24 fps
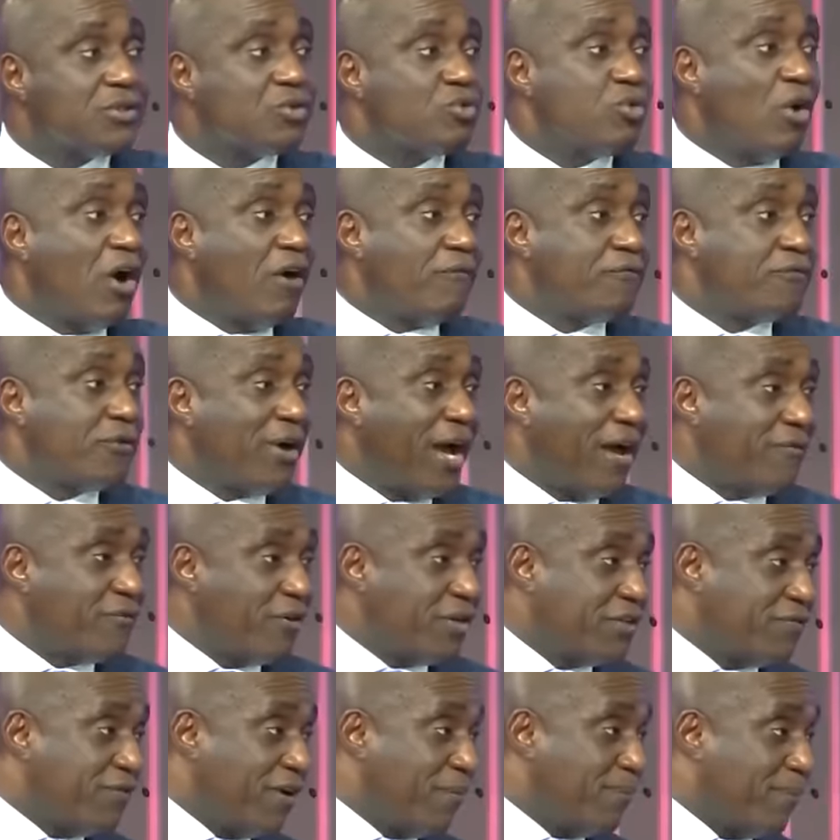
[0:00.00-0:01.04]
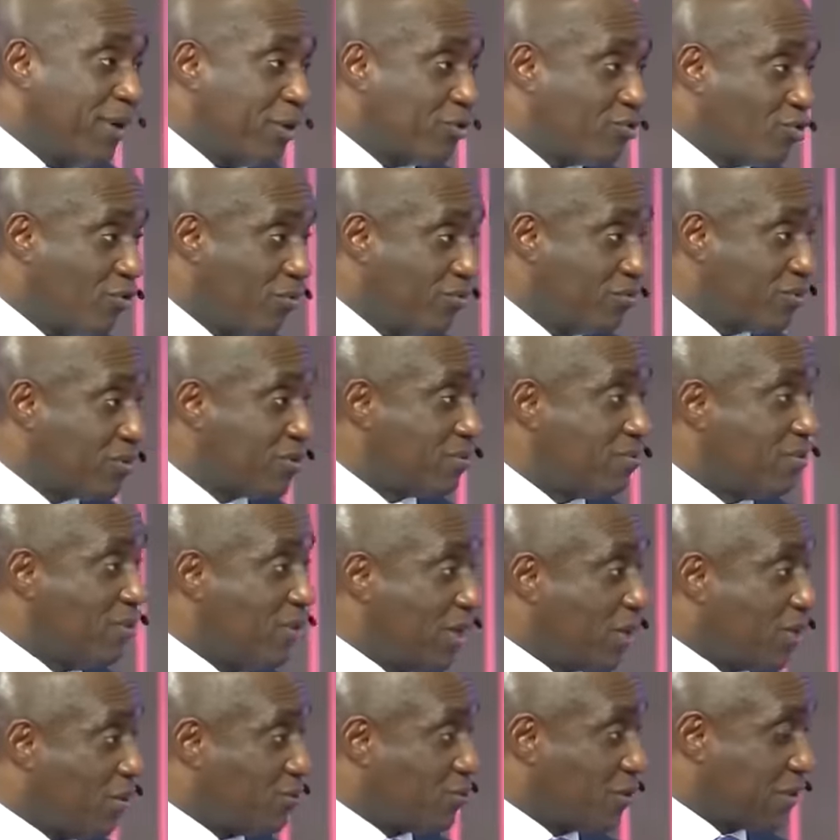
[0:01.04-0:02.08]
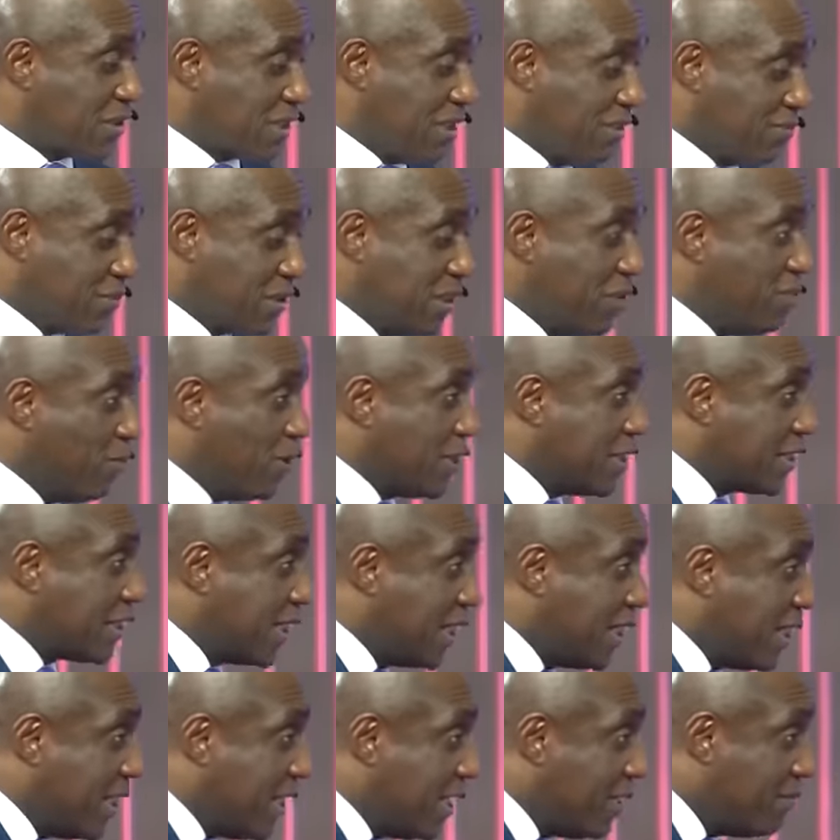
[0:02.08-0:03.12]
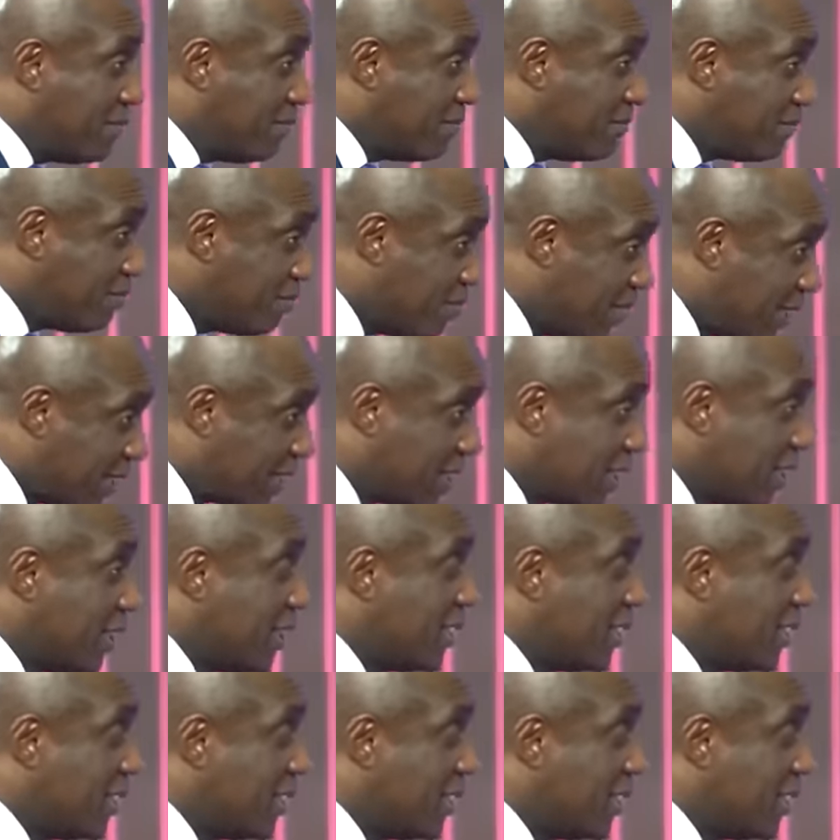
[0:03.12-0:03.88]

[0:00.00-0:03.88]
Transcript: Two of you have your different bedrooms, but when it comes to sleep, sleep on the same bed.